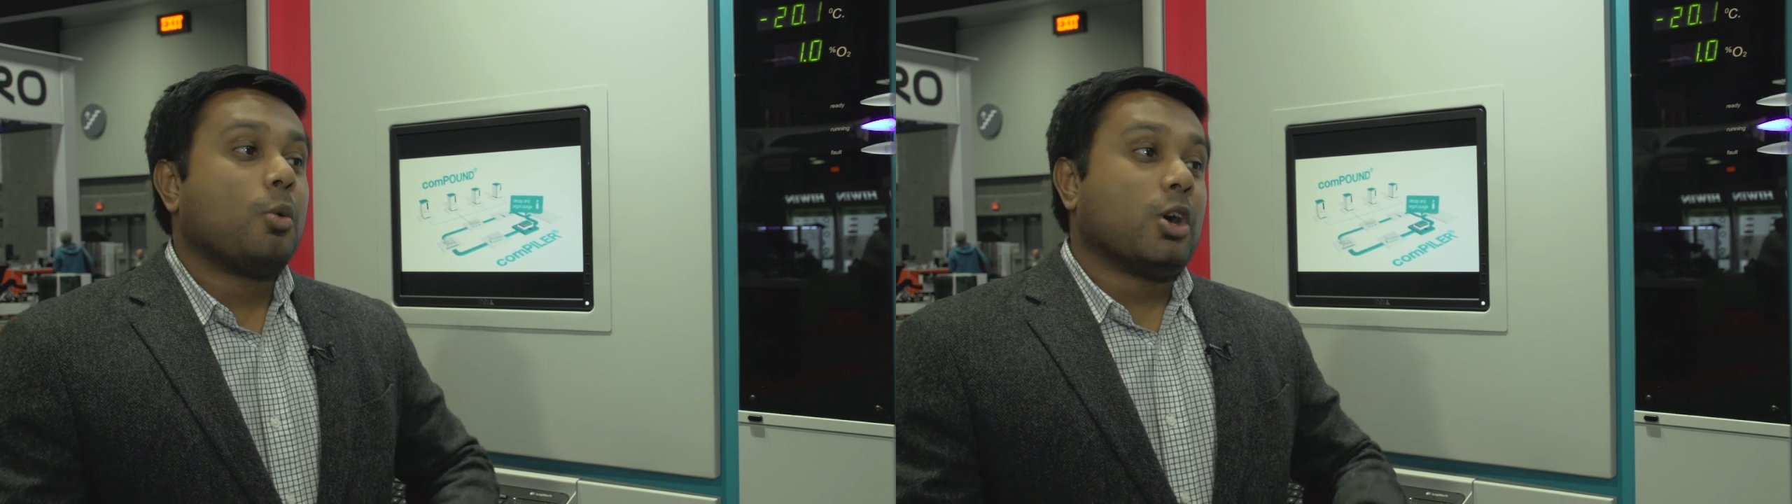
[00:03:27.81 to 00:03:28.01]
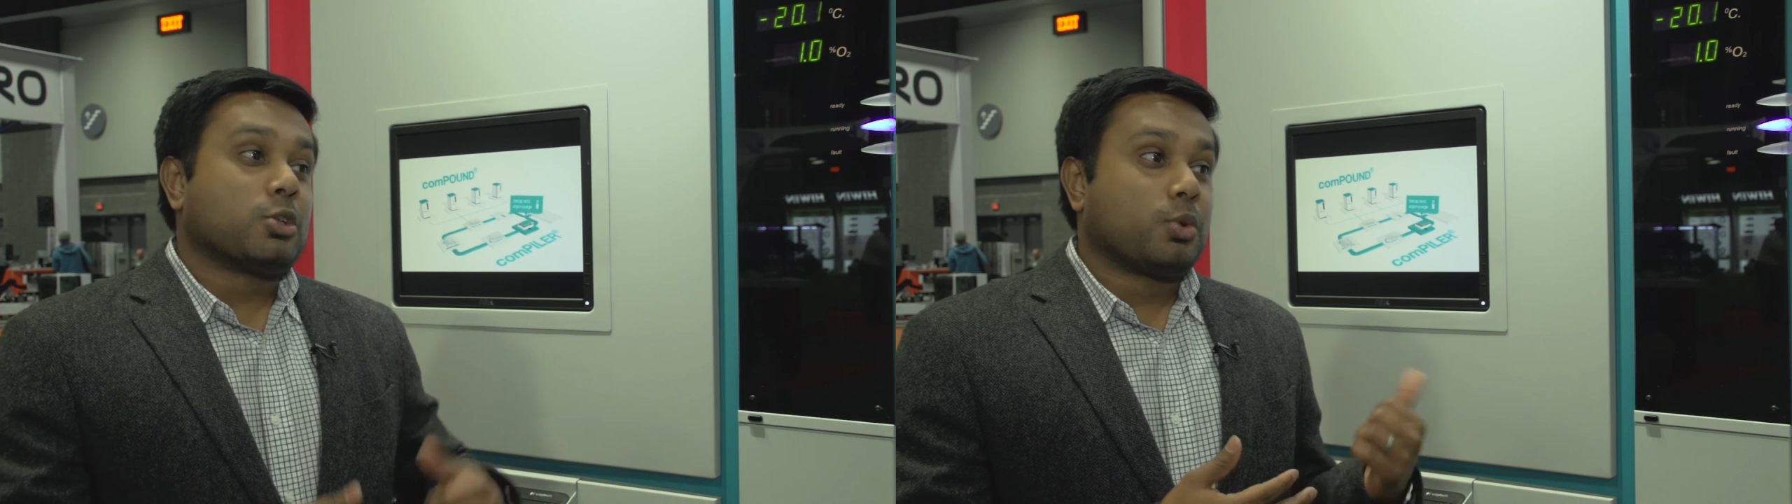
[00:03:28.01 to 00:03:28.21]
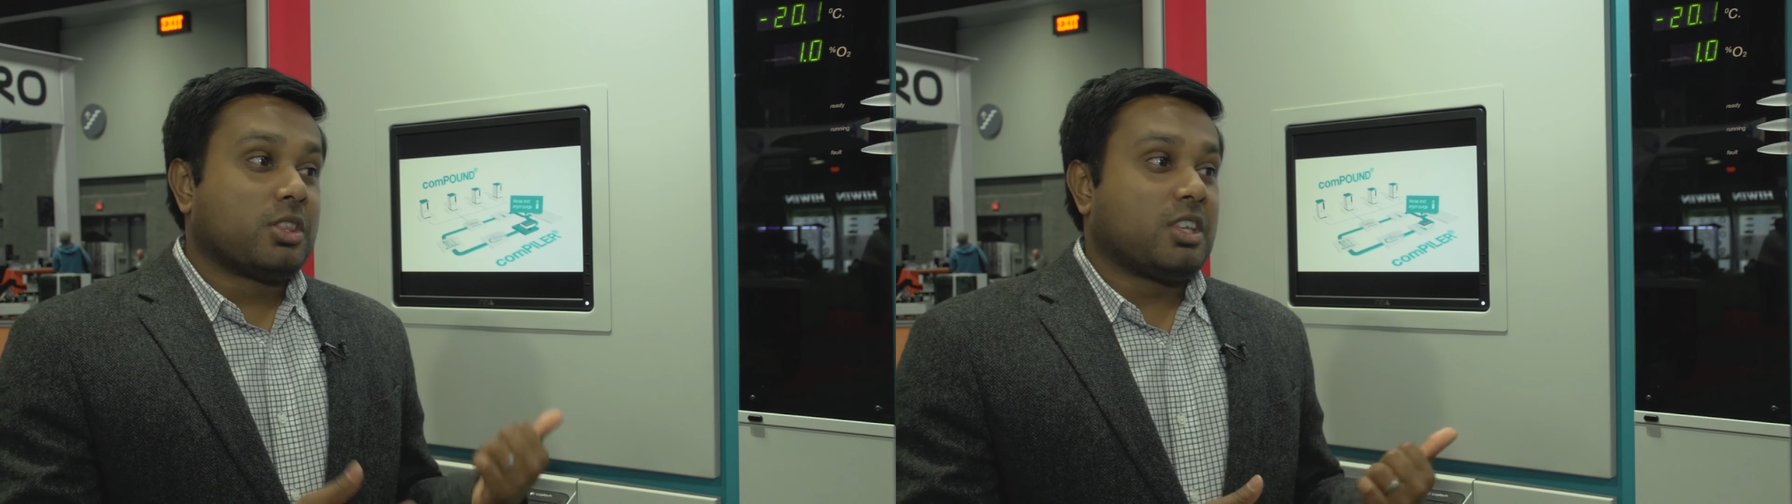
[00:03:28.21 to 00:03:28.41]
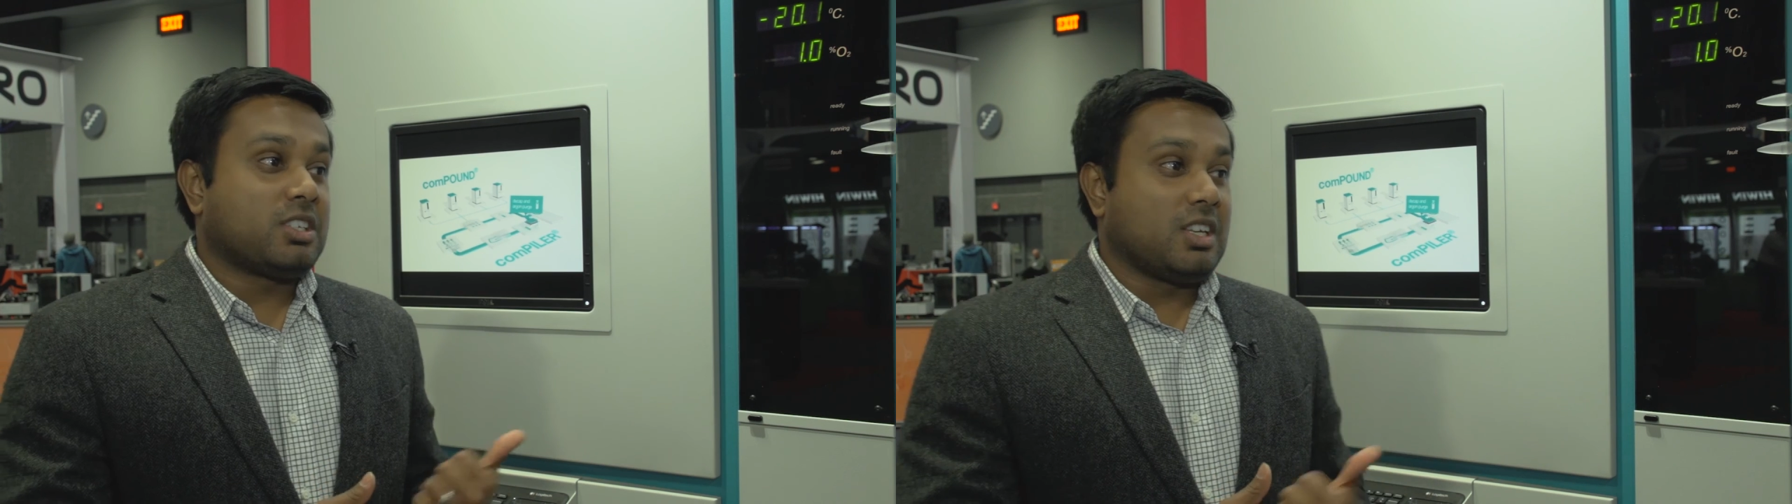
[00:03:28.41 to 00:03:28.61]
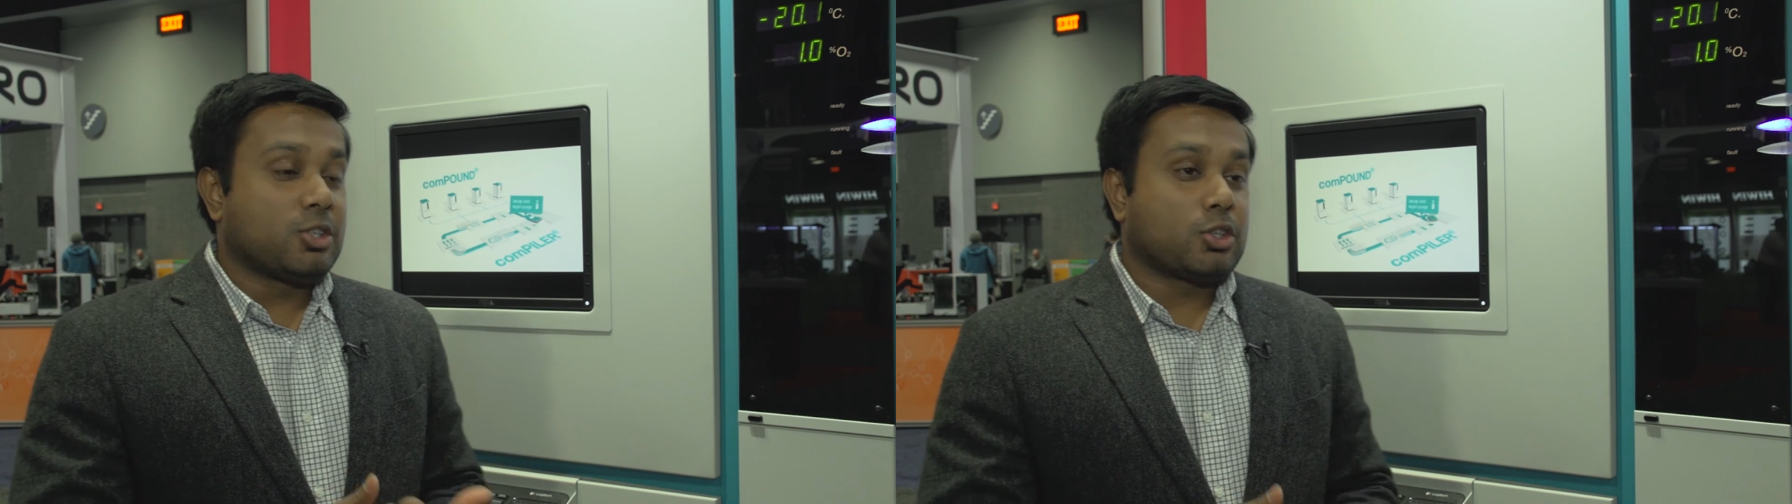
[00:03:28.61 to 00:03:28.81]
whereas with
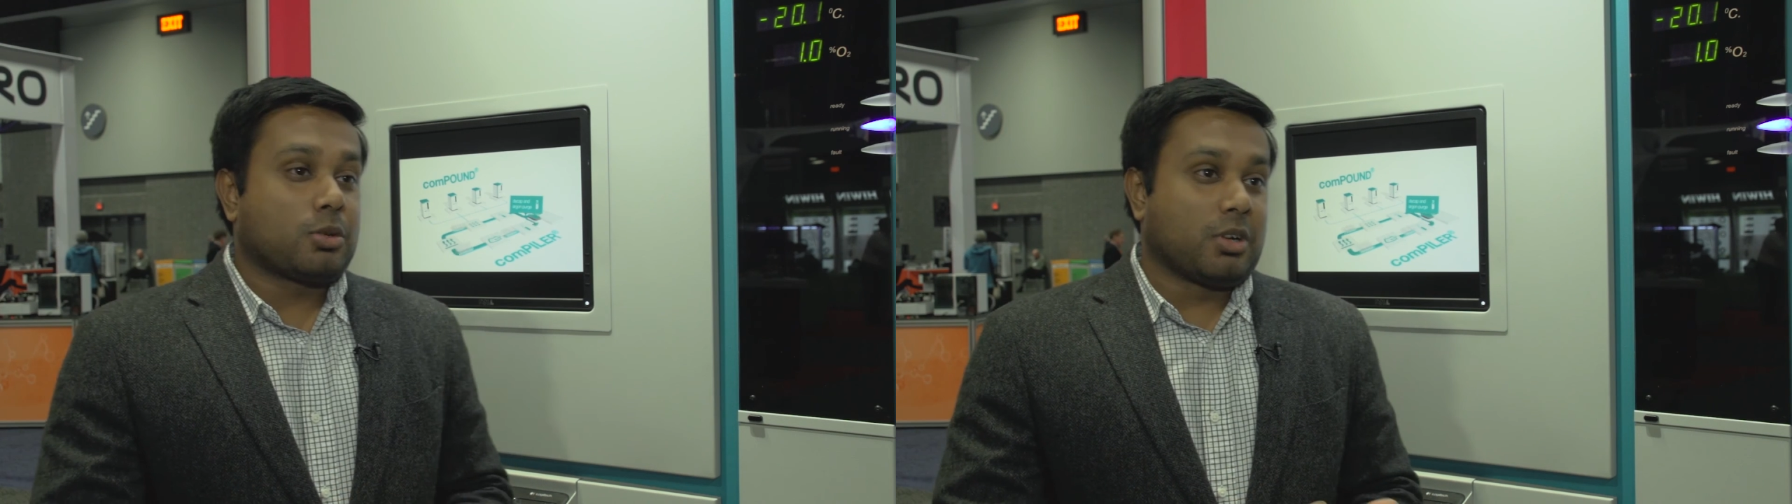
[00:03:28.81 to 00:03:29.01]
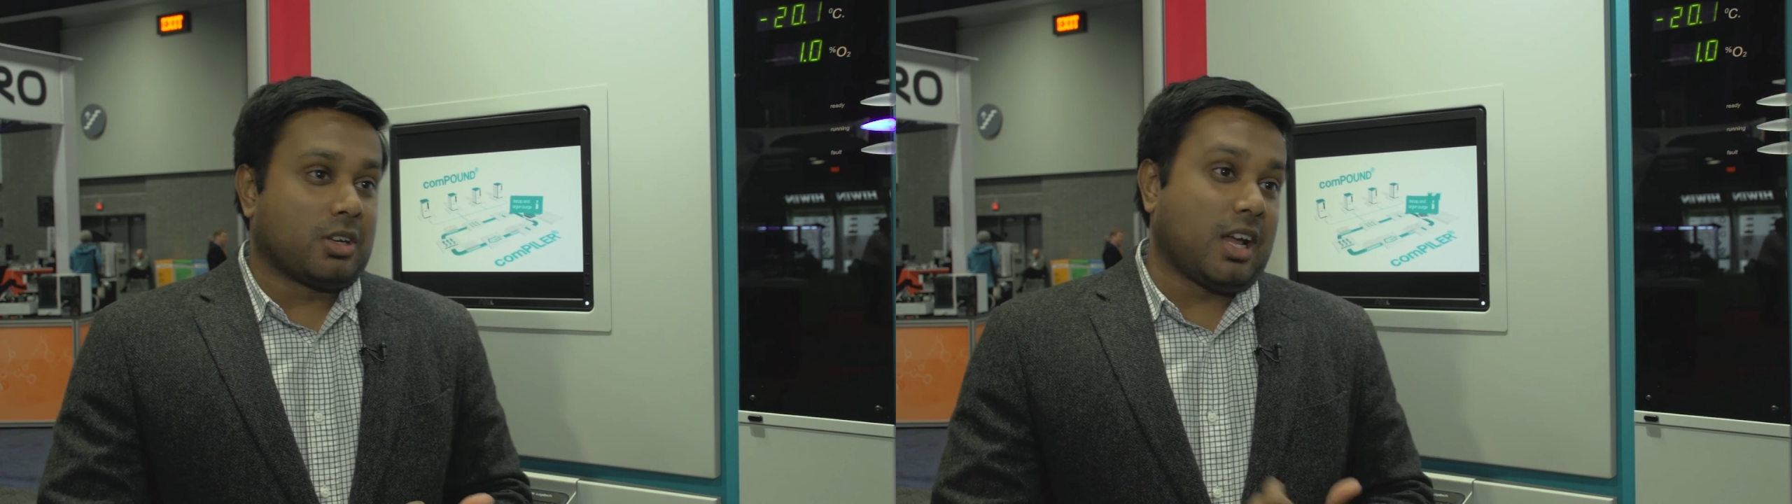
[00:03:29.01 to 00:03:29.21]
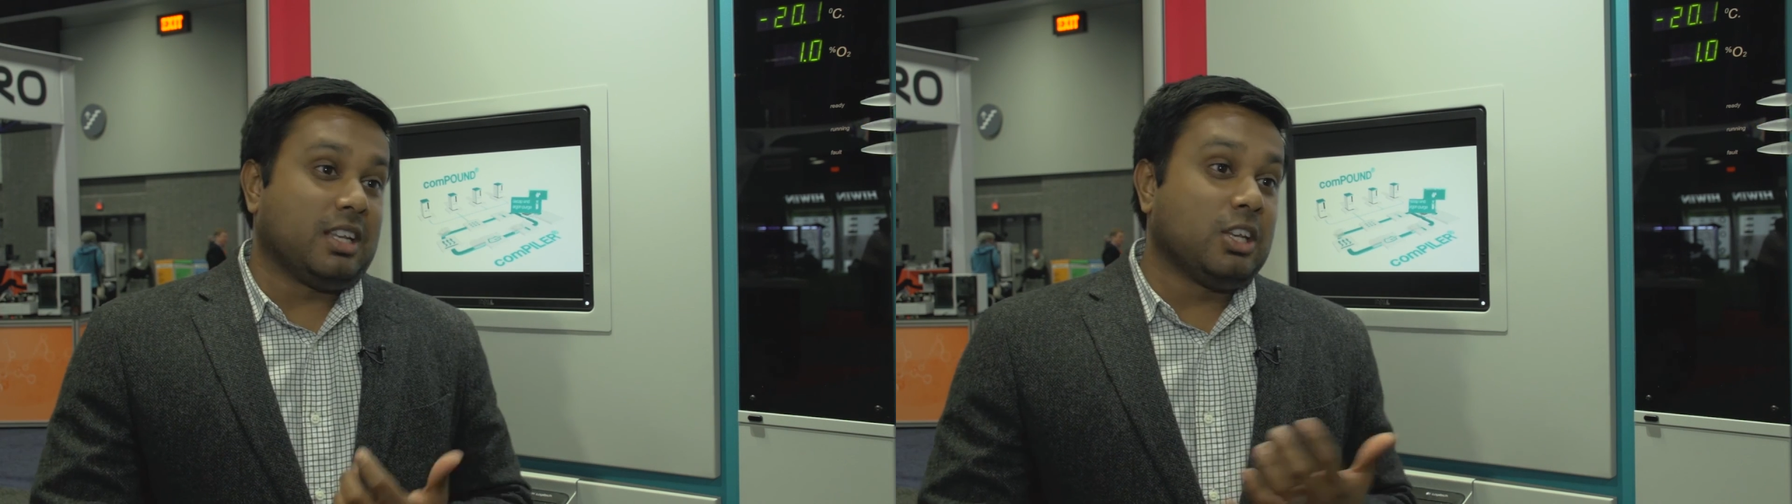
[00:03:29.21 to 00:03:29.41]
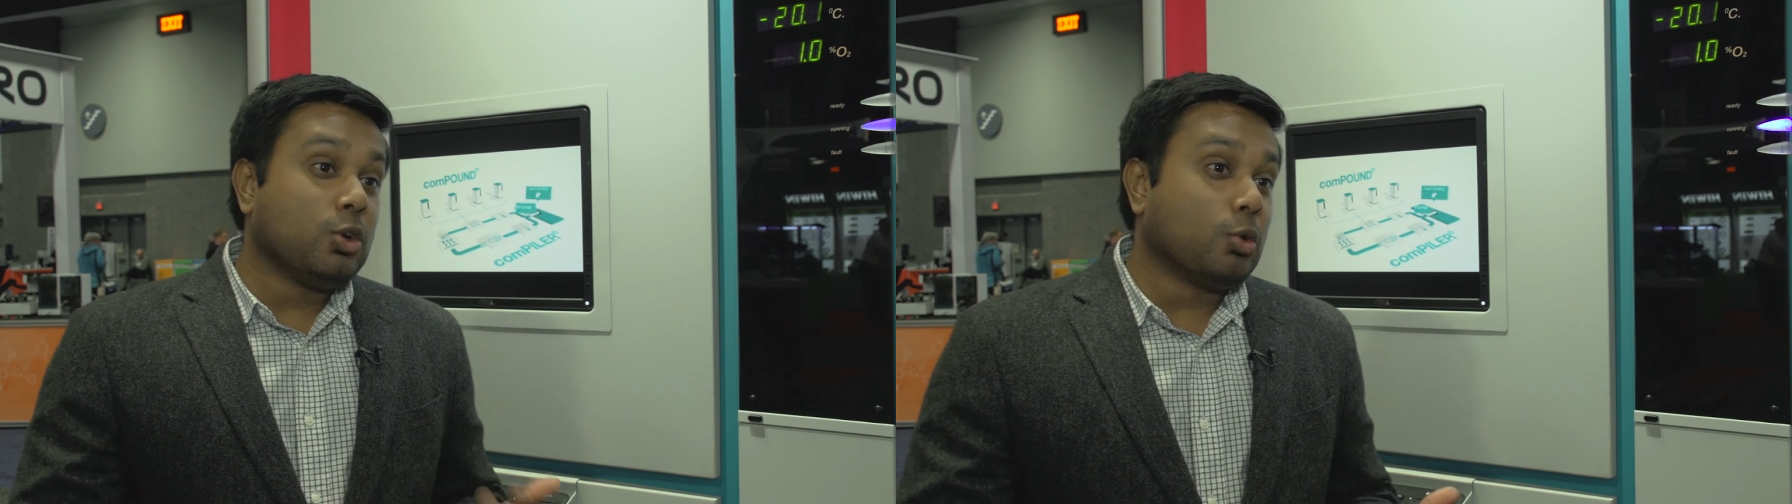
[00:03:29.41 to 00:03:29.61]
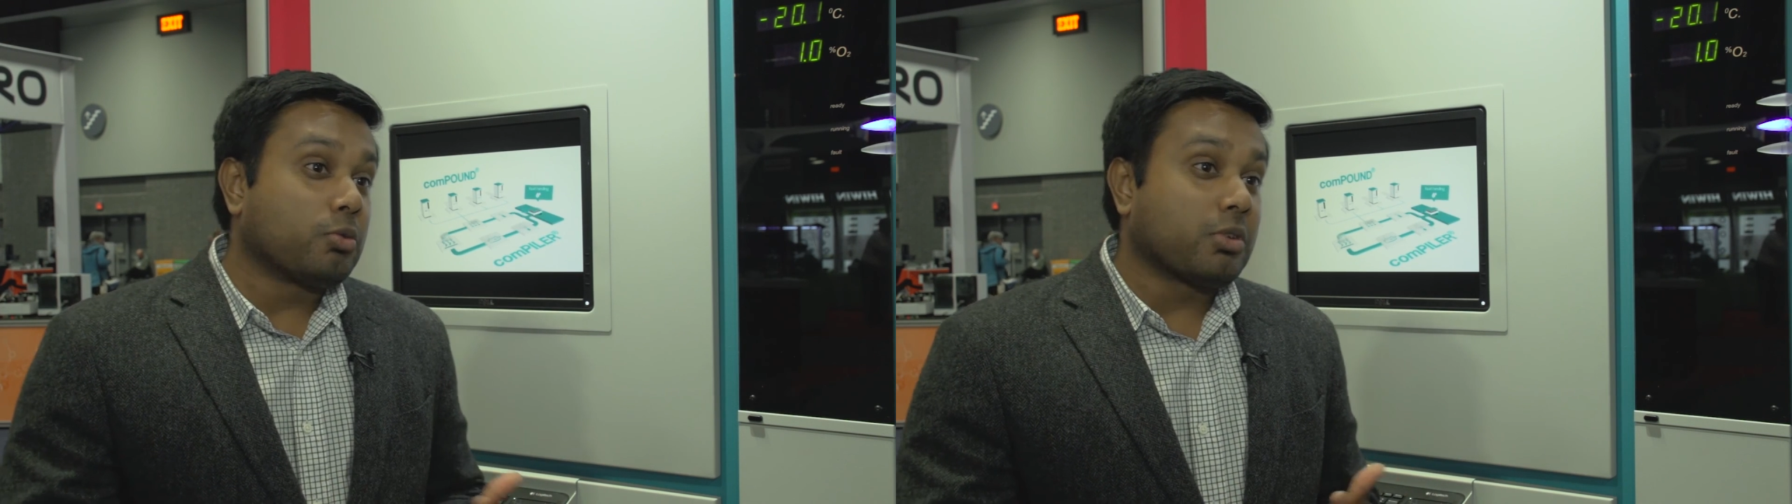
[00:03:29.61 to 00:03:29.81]
this instrument I knew